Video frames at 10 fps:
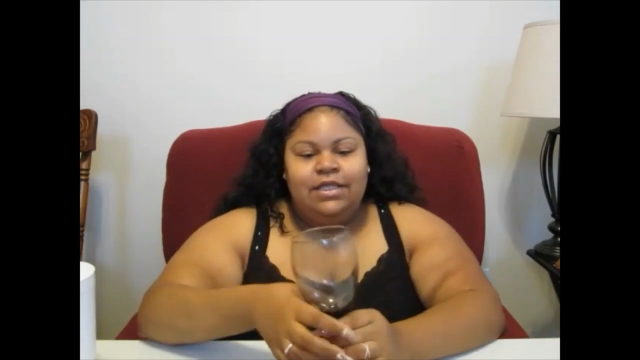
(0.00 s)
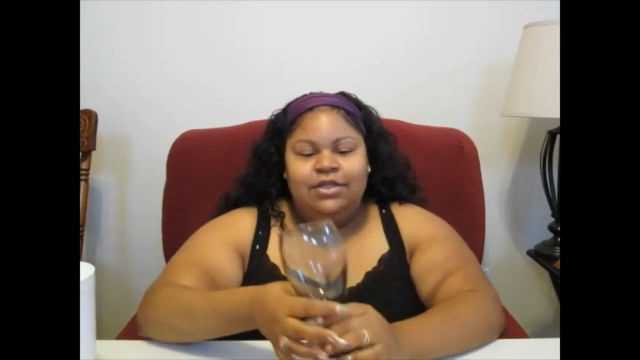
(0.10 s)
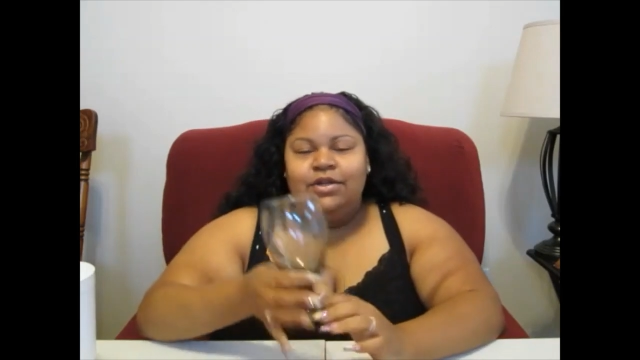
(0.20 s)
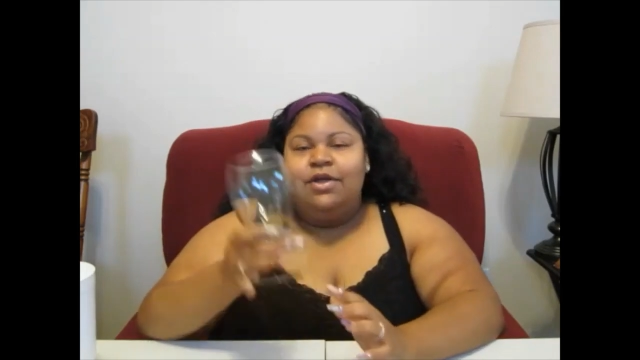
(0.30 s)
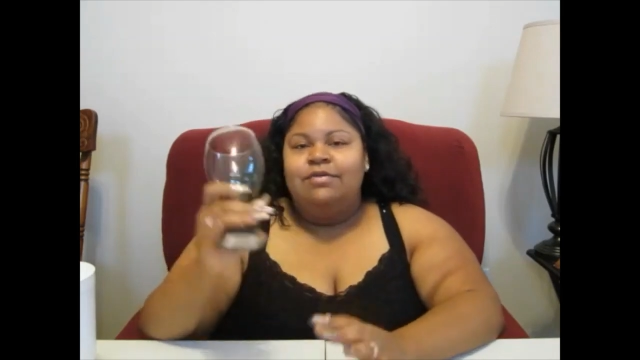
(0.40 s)

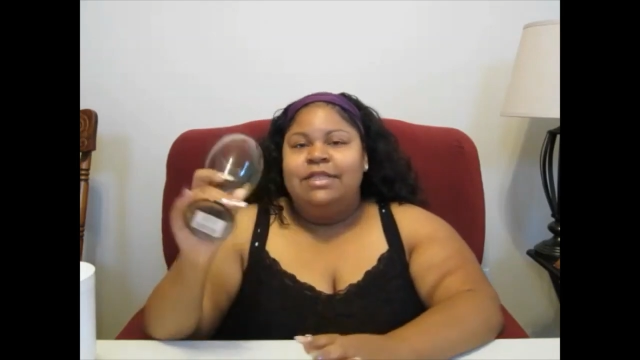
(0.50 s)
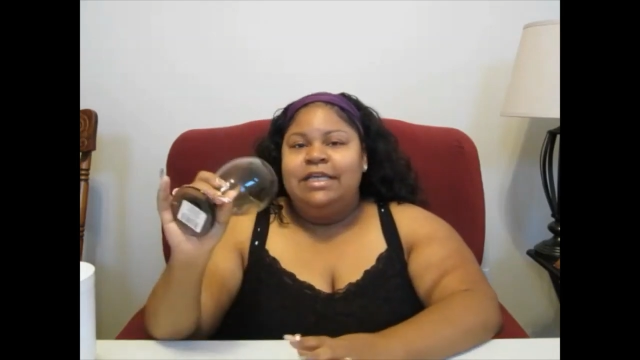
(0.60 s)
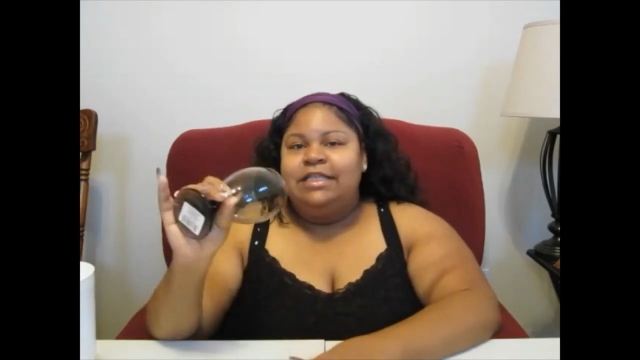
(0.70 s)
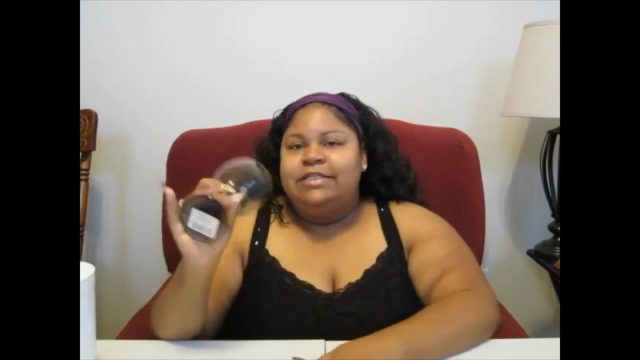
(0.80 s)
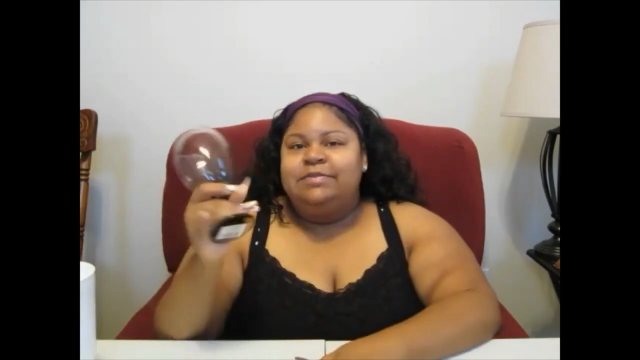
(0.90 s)
you don't
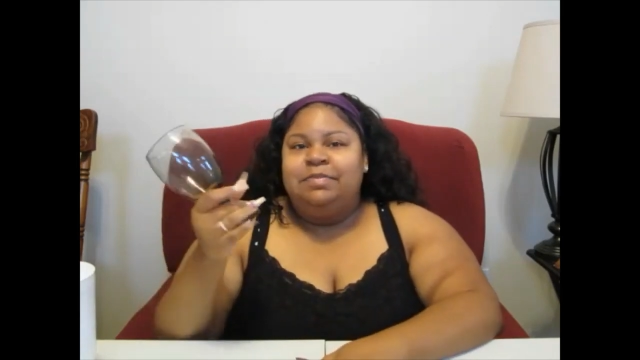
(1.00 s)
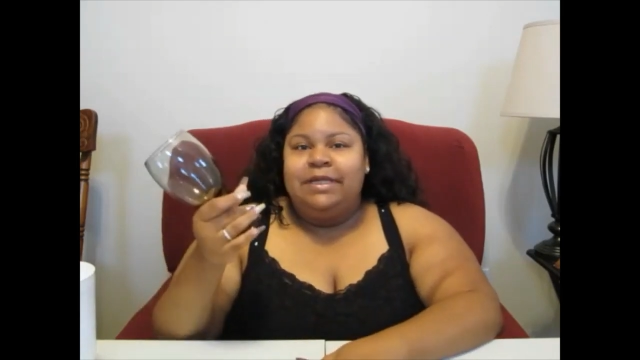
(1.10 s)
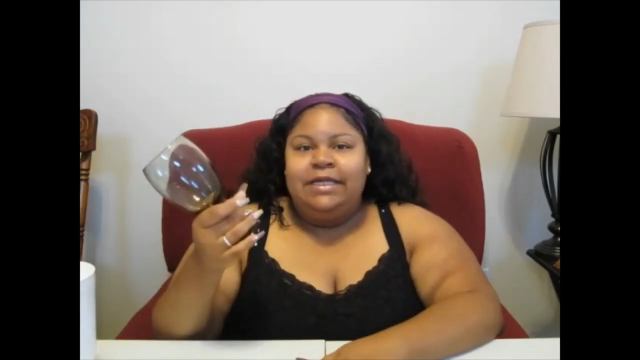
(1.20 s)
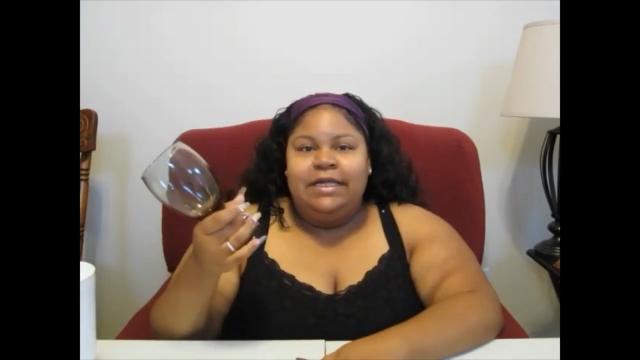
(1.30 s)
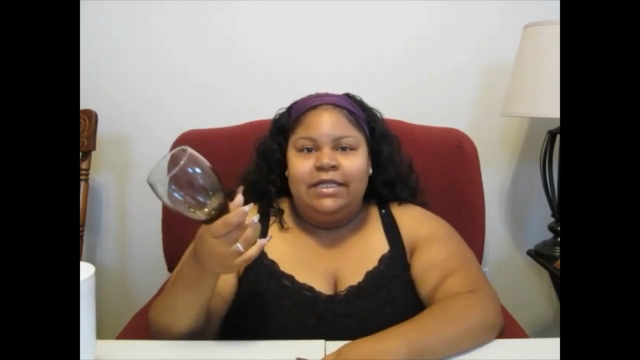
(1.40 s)
need to
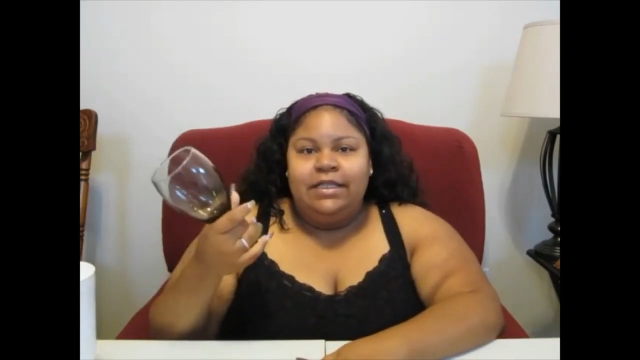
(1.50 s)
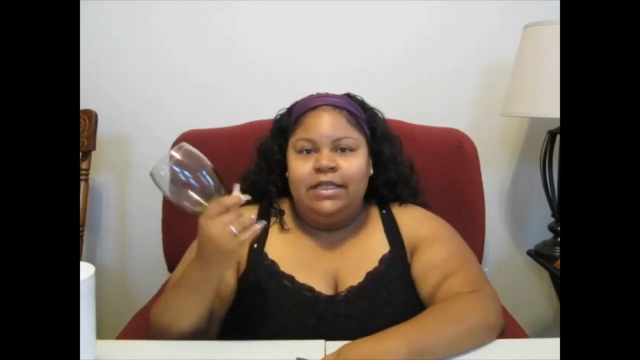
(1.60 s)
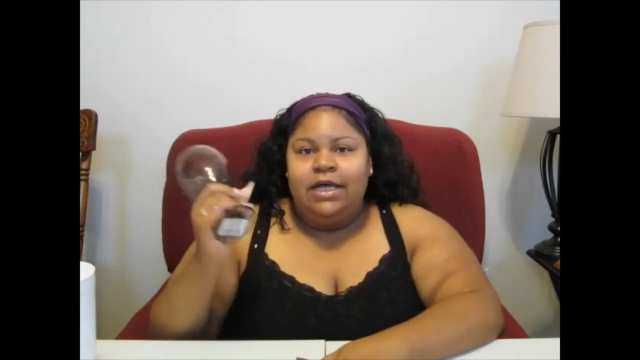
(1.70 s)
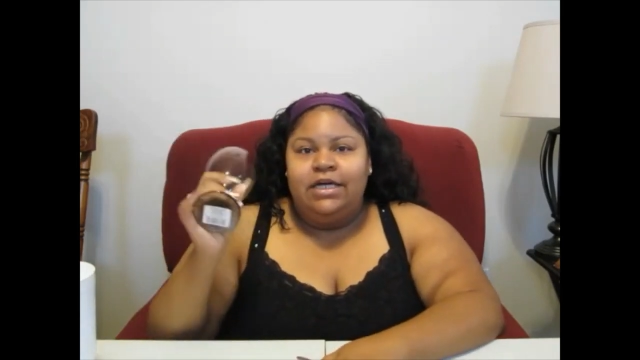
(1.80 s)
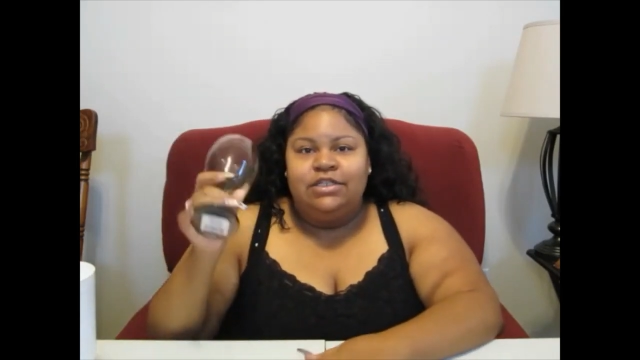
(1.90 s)
spend
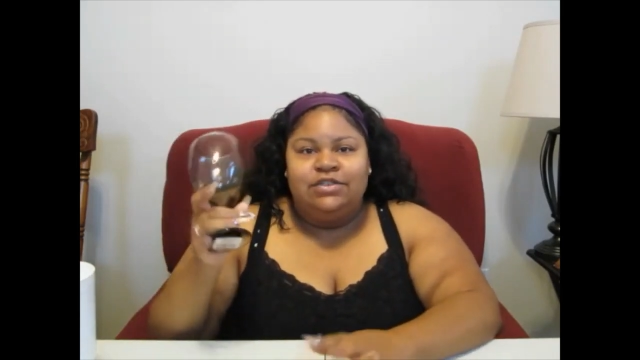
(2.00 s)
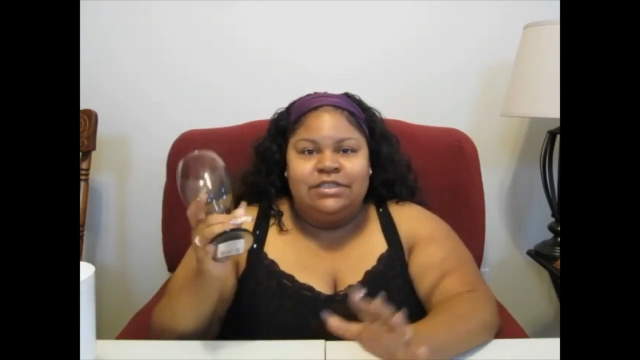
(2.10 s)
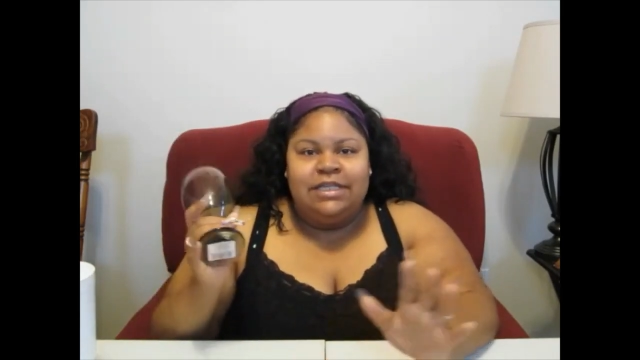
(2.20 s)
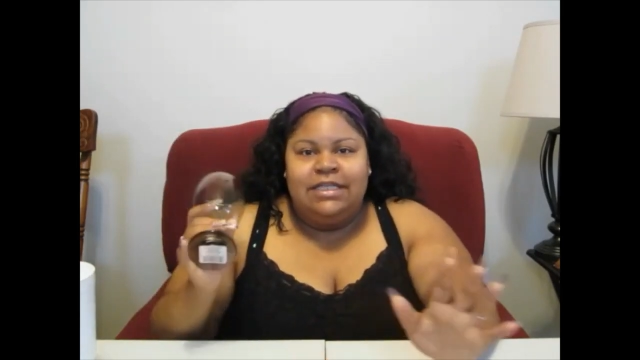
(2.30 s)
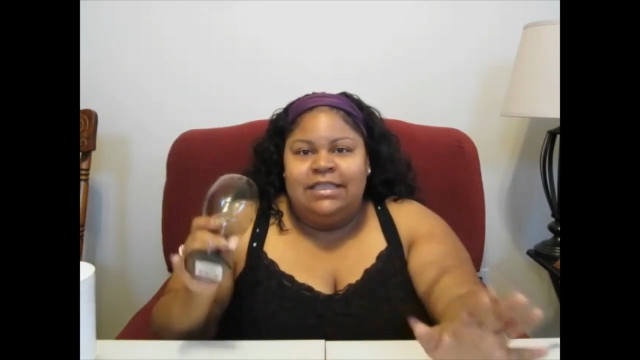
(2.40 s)

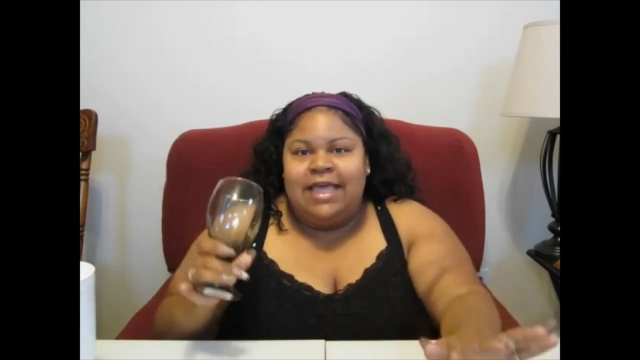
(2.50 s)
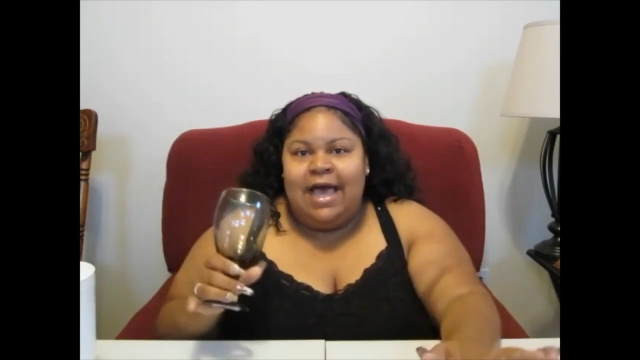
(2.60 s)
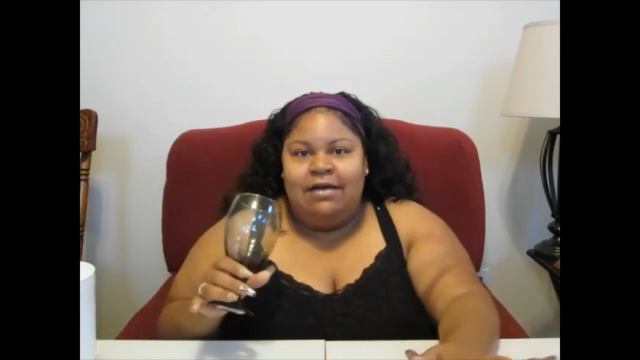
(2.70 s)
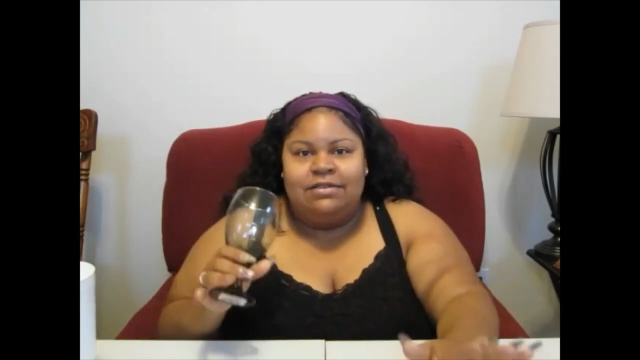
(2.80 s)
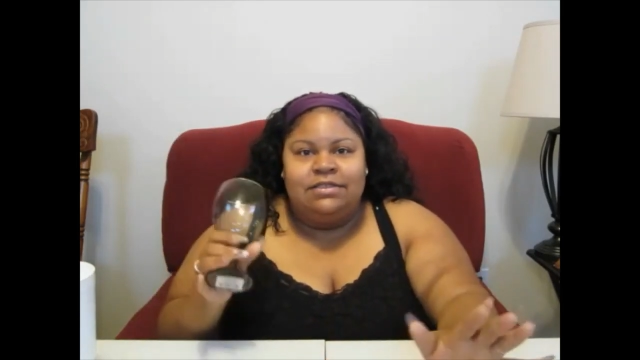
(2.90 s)
hundreds and
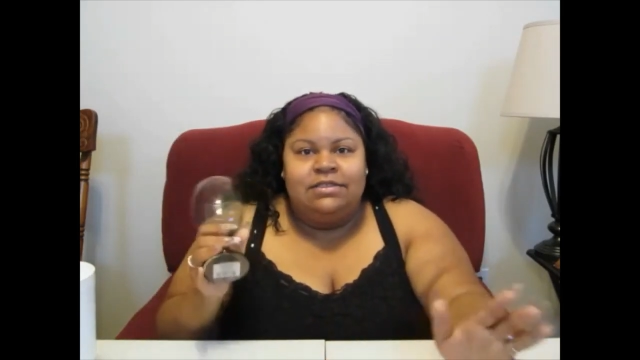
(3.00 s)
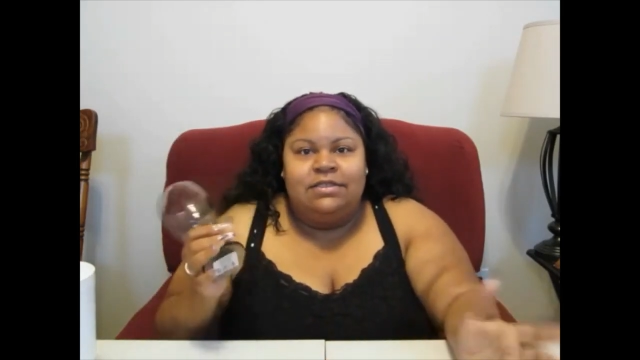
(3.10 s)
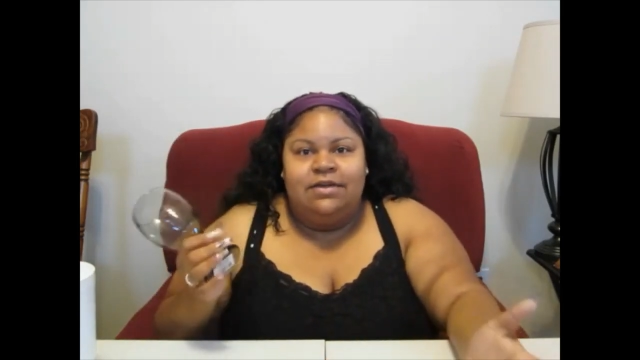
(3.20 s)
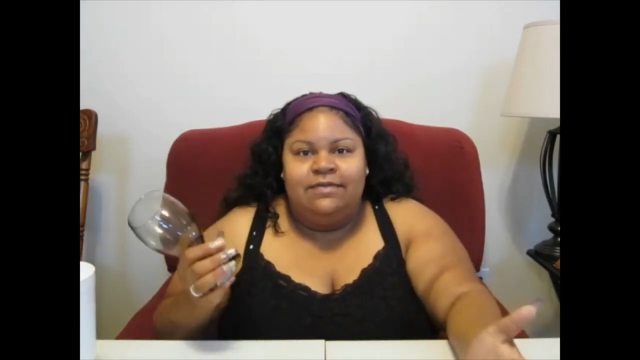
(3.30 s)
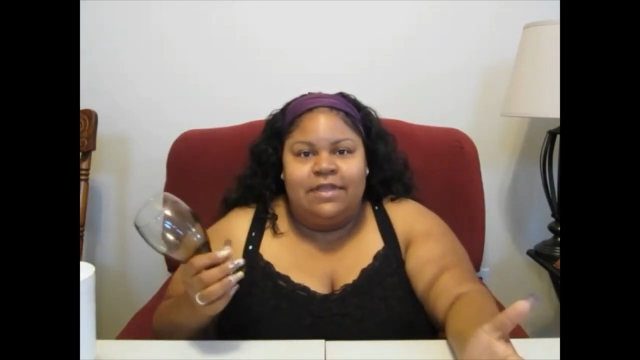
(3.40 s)
thousands
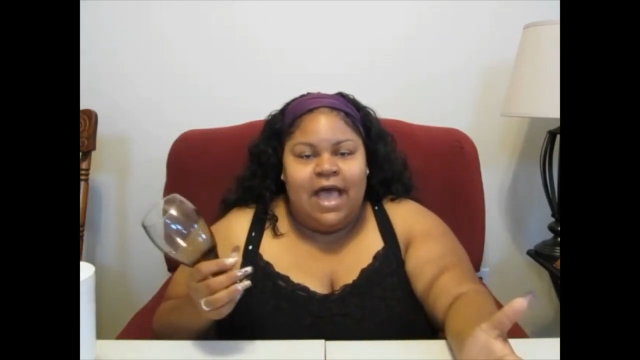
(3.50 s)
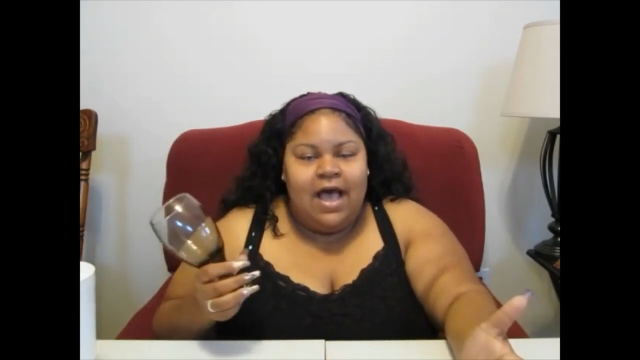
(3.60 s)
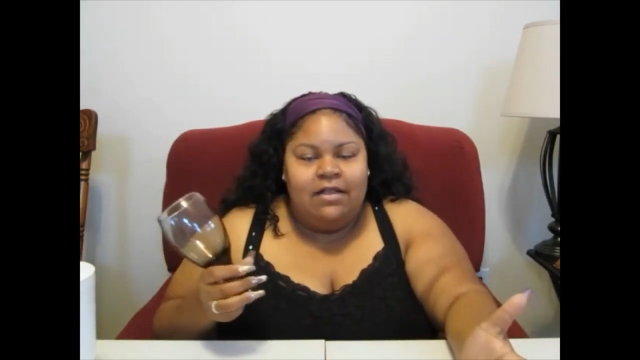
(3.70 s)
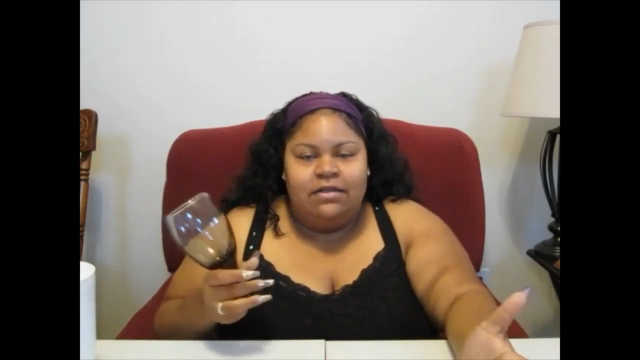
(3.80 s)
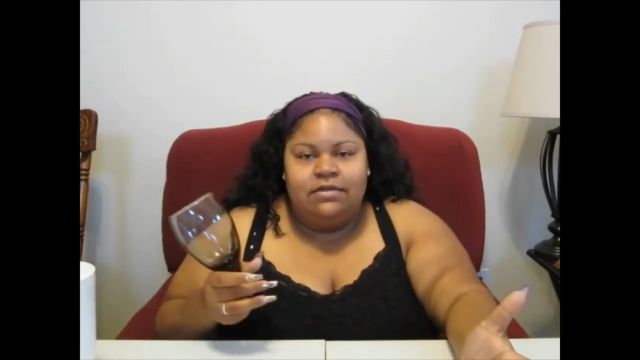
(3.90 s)
of
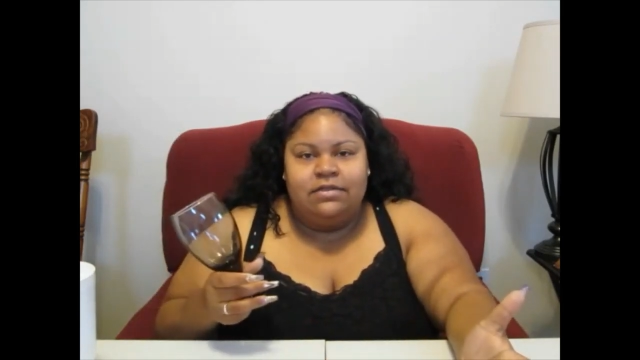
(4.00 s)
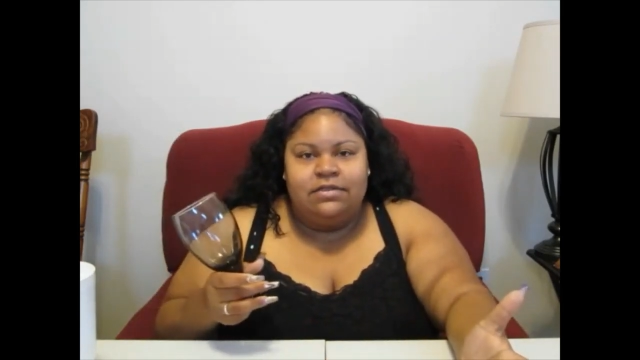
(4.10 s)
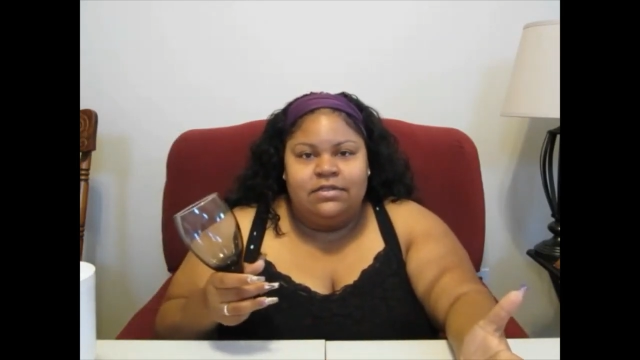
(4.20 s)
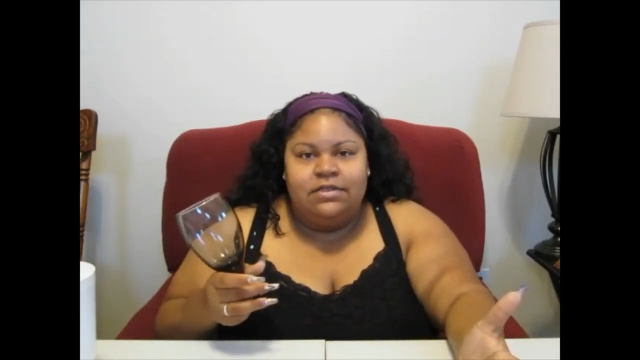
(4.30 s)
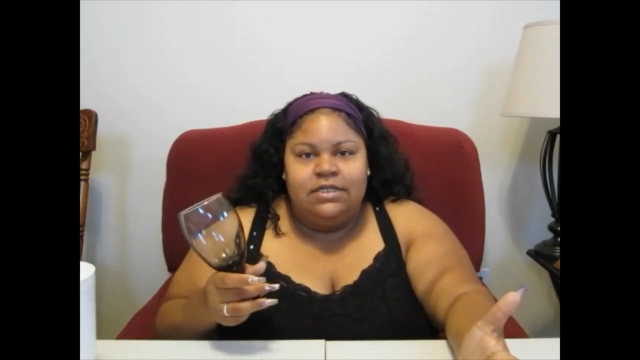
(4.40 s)
dollars